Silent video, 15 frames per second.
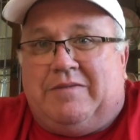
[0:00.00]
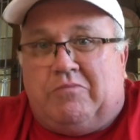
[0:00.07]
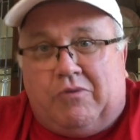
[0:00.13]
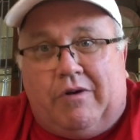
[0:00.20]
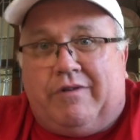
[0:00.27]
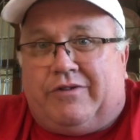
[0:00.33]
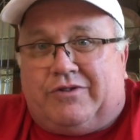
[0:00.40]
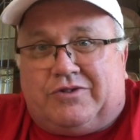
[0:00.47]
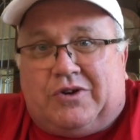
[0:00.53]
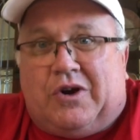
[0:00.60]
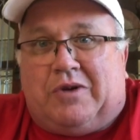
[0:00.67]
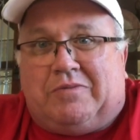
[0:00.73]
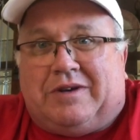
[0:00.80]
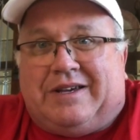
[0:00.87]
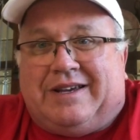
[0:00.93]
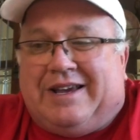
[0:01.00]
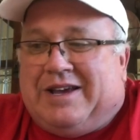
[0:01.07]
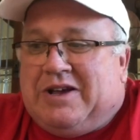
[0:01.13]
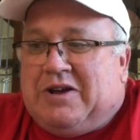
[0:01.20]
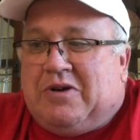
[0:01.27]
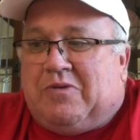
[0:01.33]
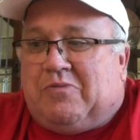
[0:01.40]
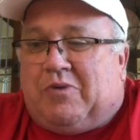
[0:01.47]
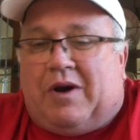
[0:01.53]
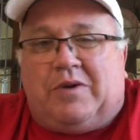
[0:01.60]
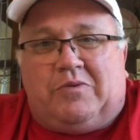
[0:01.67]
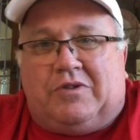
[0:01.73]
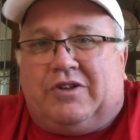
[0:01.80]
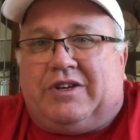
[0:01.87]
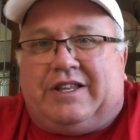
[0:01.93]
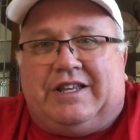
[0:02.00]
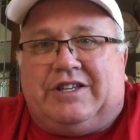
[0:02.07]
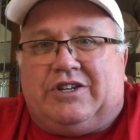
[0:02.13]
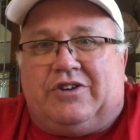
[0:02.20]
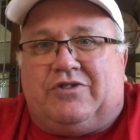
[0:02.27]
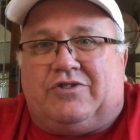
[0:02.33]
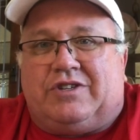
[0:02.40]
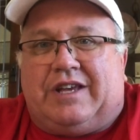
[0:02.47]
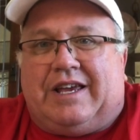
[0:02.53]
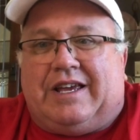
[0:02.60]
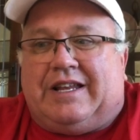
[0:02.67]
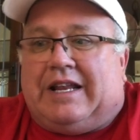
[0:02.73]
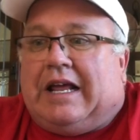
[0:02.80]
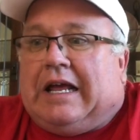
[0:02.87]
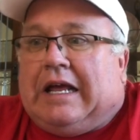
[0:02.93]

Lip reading: brother's army probably were looking at each other saying,